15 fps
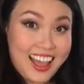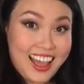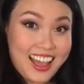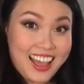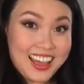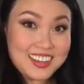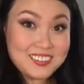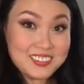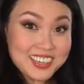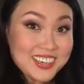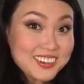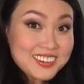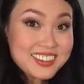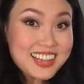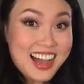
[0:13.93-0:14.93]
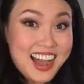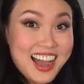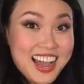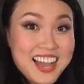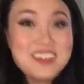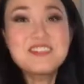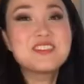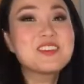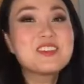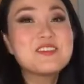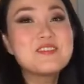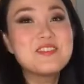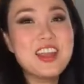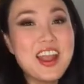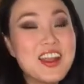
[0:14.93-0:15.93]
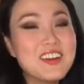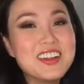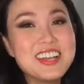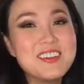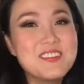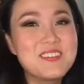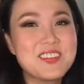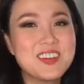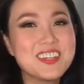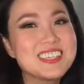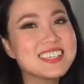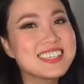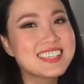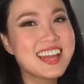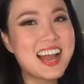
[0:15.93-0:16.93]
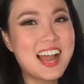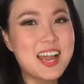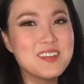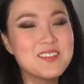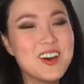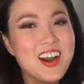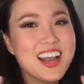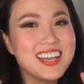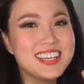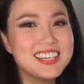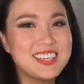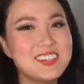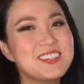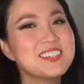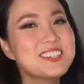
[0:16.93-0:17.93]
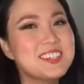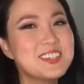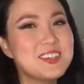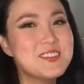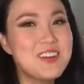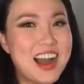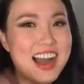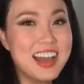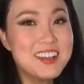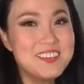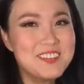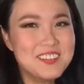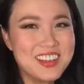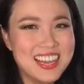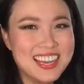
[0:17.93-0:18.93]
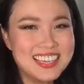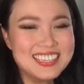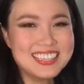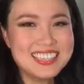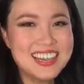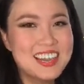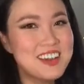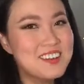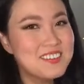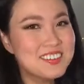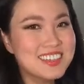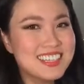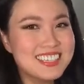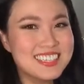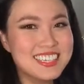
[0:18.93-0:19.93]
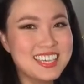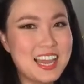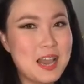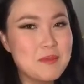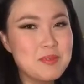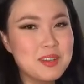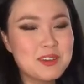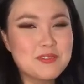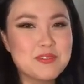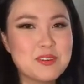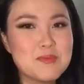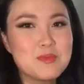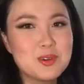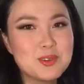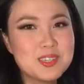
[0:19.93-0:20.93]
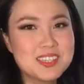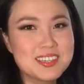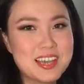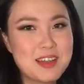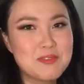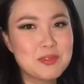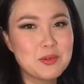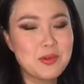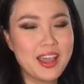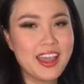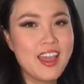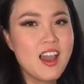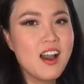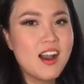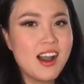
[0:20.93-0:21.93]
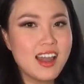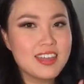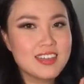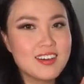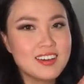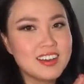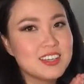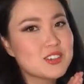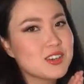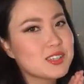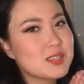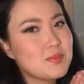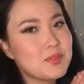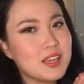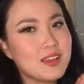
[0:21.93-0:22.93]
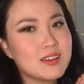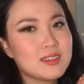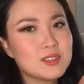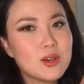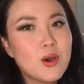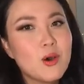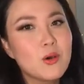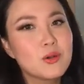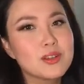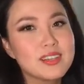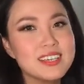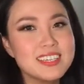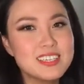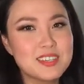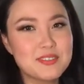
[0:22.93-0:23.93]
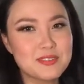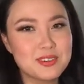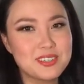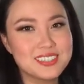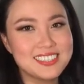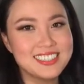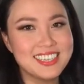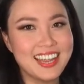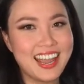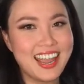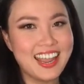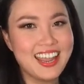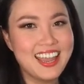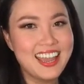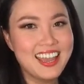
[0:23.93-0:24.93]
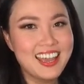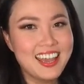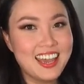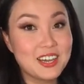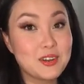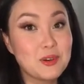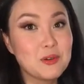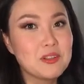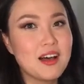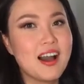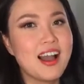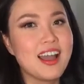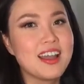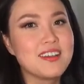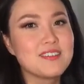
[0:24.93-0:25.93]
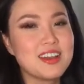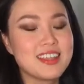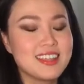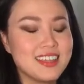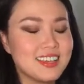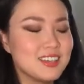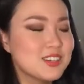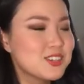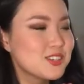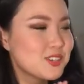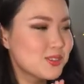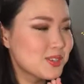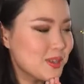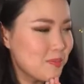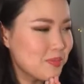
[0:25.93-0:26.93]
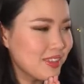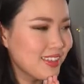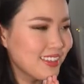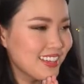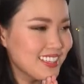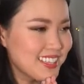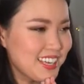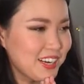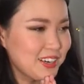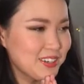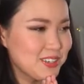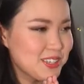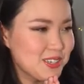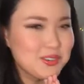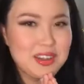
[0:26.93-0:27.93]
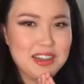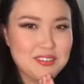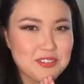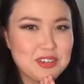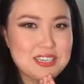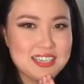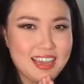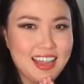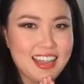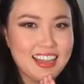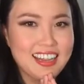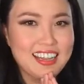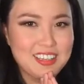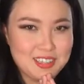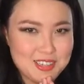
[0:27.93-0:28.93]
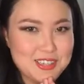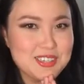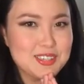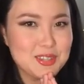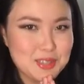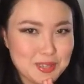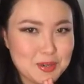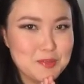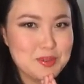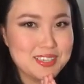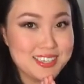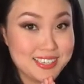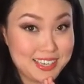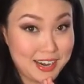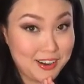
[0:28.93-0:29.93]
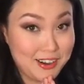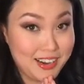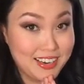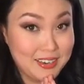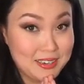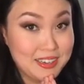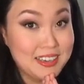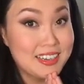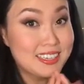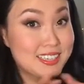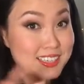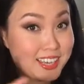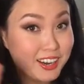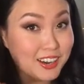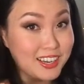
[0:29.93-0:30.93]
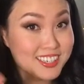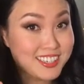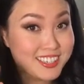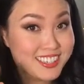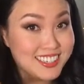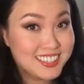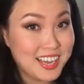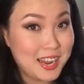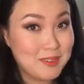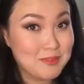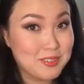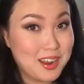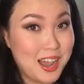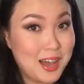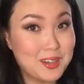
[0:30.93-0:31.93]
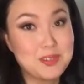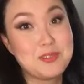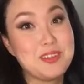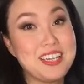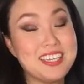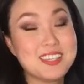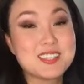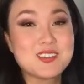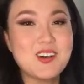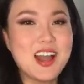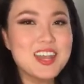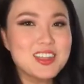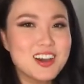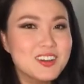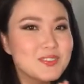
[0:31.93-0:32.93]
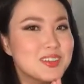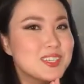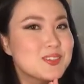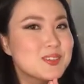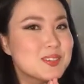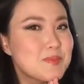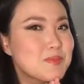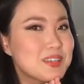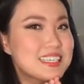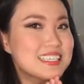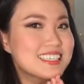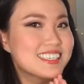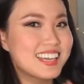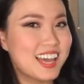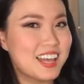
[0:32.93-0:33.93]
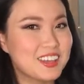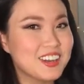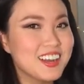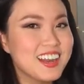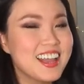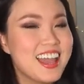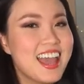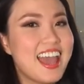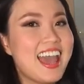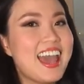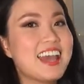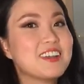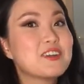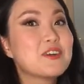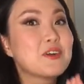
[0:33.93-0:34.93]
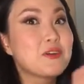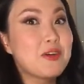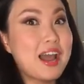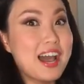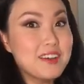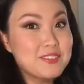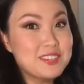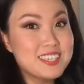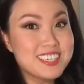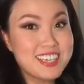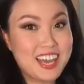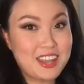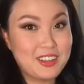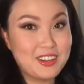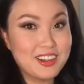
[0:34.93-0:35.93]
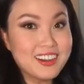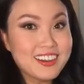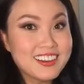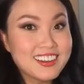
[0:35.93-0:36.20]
And we are live for the very first time on YouTube. Hi friends, Felicia Yap here from Most Delightful Way. I thought I'd try something totally different today and go live. I think you should do something that scares you every day, and this is a little bit scary. Scary just in time for Halloween. So I thought we'd do something together and craft together.